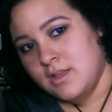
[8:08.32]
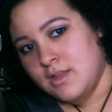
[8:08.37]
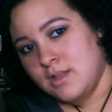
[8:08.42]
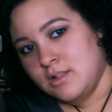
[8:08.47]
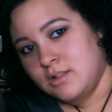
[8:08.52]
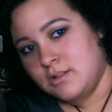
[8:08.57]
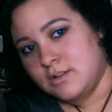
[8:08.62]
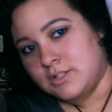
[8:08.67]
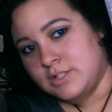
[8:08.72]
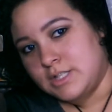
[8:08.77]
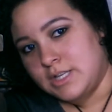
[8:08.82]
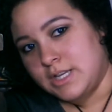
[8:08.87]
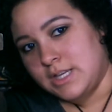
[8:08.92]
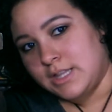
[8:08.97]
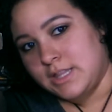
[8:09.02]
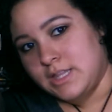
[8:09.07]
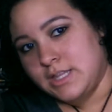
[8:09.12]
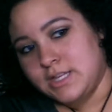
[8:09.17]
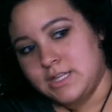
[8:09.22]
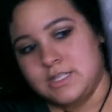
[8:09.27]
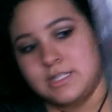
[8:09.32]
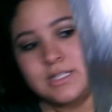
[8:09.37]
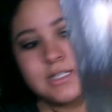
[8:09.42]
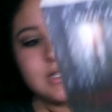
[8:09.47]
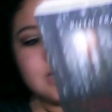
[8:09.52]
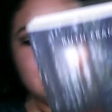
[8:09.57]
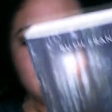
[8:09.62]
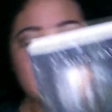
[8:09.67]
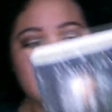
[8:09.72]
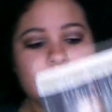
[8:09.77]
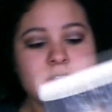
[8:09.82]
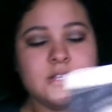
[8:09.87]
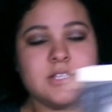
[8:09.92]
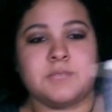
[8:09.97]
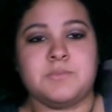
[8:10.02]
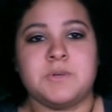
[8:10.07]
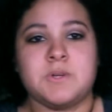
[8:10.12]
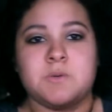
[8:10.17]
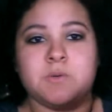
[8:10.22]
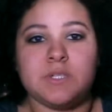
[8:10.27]
Looks like this. This
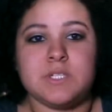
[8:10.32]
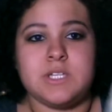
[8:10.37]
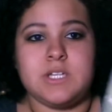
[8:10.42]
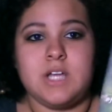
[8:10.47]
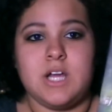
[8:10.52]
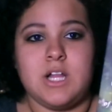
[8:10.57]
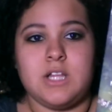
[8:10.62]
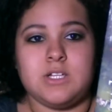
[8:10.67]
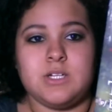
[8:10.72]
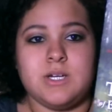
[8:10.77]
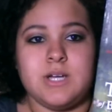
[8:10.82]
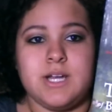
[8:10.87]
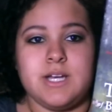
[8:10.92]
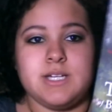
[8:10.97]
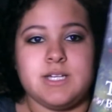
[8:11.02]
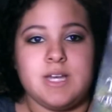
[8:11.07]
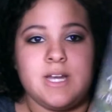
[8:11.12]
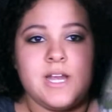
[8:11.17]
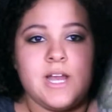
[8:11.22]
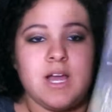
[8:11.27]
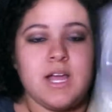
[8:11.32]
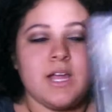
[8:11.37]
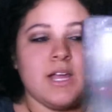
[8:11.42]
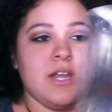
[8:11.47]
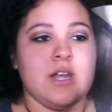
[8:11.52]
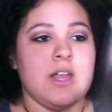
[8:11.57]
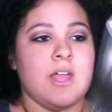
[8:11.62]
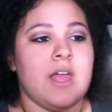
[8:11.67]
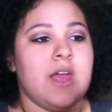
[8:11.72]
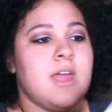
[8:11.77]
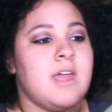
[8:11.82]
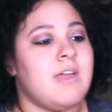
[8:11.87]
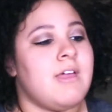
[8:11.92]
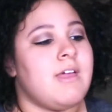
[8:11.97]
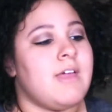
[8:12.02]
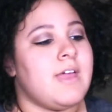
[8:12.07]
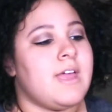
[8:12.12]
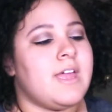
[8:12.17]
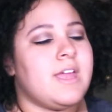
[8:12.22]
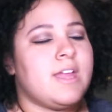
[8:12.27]
book was $1.99,
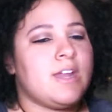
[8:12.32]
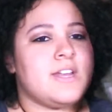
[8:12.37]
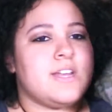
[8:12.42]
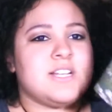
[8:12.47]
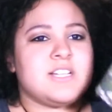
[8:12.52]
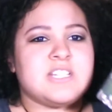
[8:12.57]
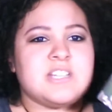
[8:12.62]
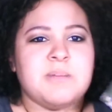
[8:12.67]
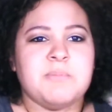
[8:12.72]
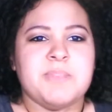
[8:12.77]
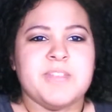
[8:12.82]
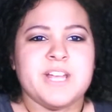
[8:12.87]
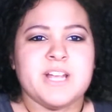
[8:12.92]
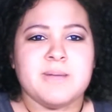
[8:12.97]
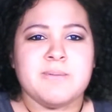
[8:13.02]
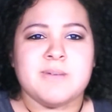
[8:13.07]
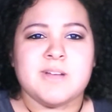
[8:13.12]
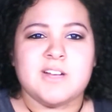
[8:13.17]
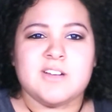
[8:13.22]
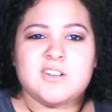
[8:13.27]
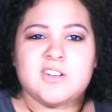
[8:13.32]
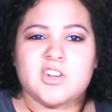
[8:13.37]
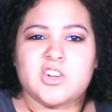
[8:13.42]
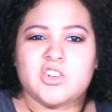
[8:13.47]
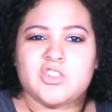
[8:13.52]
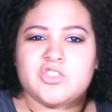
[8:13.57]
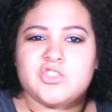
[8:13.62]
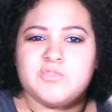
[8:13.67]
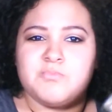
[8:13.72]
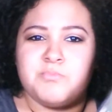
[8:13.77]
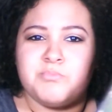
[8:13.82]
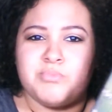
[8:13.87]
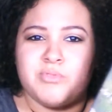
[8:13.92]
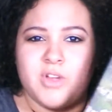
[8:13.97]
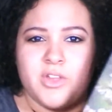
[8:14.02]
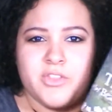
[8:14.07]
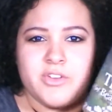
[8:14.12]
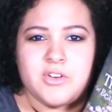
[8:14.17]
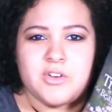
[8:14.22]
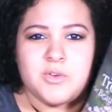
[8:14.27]
and it's something about her
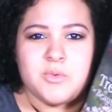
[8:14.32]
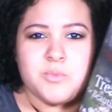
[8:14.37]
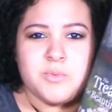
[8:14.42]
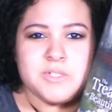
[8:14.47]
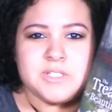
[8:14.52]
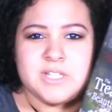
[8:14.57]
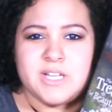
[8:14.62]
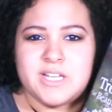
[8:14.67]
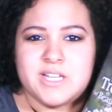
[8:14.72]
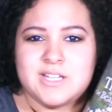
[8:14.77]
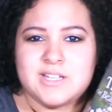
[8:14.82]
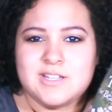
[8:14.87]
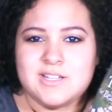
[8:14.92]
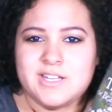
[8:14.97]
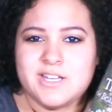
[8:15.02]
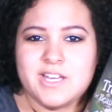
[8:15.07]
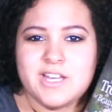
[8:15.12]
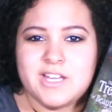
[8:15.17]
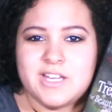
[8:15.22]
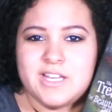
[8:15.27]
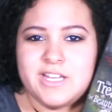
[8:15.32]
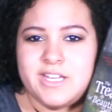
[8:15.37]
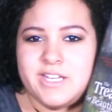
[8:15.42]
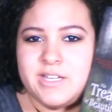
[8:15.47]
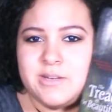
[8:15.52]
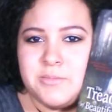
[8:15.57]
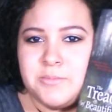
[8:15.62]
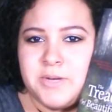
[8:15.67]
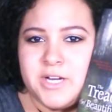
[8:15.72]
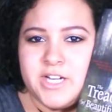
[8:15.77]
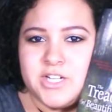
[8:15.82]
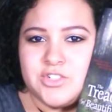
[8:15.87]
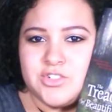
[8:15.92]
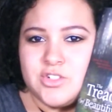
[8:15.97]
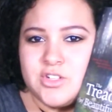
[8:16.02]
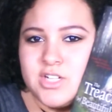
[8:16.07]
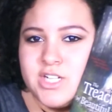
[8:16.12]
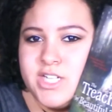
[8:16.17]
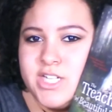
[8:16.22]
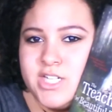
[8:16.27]
brother was like eaten by a
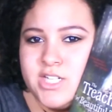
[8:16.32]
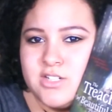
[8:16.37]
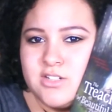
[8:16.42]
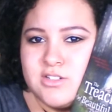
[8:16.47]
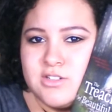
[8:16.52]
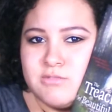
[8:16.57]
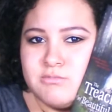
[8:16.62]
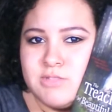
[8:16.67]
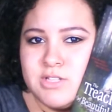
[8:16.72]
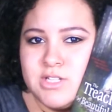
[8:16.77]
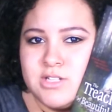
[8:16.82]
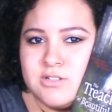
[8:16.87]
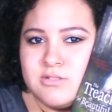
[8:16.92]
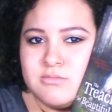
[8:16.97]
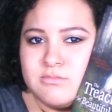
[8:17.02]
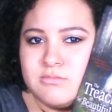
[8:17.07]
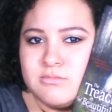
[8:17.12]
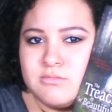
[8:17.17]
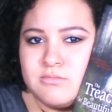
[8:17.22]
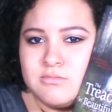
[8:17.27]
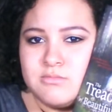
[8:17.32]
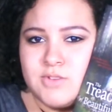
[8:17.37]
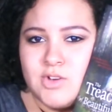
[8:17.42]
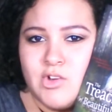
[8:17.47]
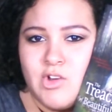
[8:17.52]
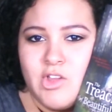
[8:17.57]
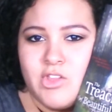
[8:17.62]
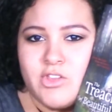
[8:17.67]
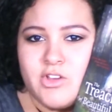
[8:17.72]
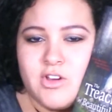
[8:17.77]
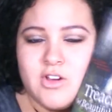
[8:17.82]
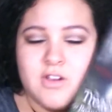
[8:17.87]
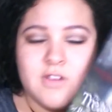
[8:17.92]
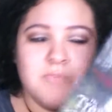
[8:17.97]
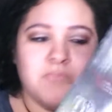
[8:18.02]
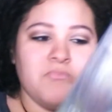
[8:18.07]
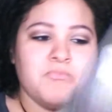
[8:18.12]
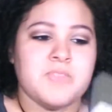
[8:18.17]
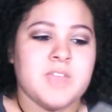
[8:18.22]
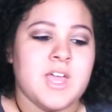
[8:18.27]
tree or something or other,
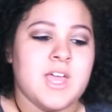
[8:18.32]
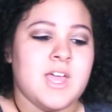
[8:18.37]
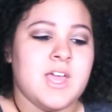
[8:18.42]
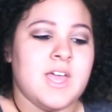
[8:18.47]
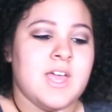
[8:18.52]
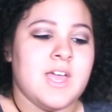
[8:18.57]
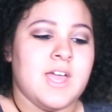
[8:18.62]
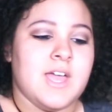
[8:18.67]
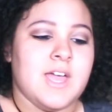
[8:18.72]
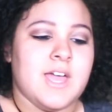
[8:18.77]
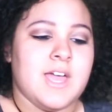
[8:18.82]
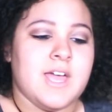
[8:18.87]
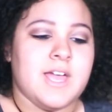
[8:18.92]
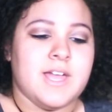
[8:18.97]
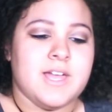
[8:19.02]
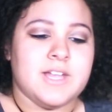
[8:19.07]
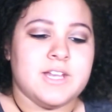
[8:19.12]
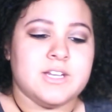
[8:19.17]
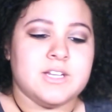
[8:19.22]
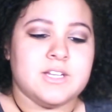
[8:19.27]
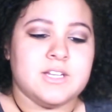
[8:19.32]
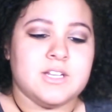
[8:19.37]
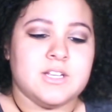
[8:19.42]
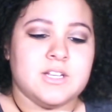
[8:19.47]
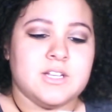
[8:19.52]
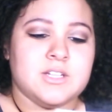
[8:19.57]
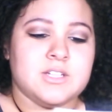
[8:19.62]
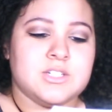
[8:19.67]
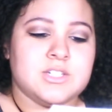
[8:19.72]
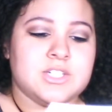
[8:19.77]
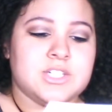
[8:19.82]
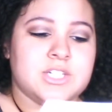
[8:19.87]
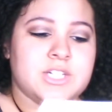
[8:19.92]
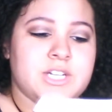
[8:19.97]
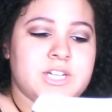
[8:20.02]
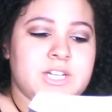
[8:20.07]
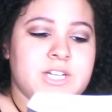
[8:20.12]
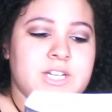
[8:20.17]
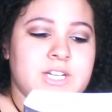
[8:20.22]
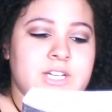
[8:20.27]
and
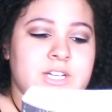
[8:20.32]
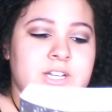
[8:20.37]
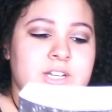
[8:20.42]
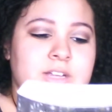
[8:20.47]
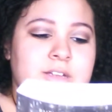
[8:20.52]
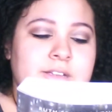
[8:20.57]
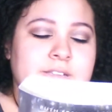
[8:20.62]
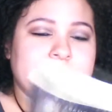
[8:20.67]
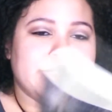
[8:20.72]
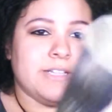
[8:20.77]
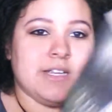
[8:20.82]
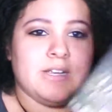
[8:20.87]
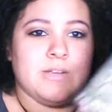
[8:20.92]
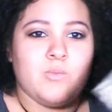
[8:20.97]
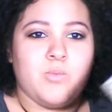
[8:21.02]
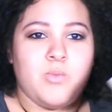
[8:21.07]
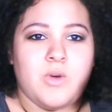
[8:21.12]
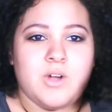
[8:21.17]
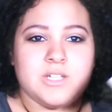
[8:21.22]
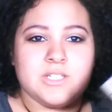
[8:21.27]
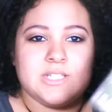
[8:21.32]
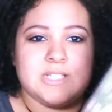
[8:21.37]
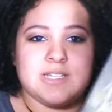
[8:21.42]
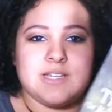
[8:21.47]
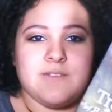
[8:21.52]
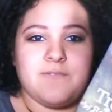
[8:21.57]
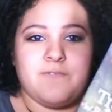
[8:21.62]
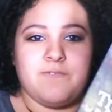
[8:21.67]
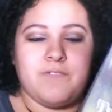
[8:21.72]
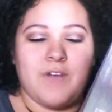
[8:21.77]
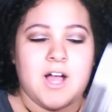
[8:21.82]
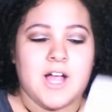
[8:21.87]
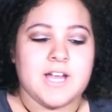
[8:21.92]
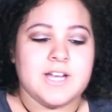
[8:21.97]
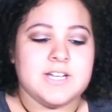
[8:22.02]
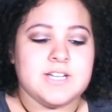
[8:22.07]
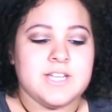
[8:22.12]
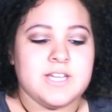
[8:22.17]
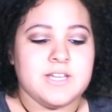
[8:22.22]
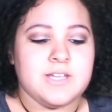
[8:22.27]
she wants to
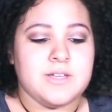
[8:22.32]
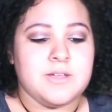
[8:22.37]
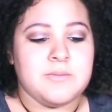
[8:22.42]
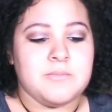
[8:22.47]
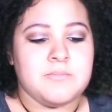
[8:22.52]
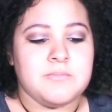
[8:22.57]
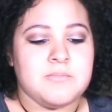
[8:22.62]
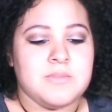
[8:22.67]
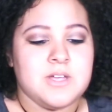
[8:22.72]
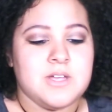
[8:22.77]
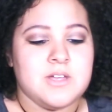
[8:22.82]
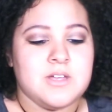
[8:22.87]
find him,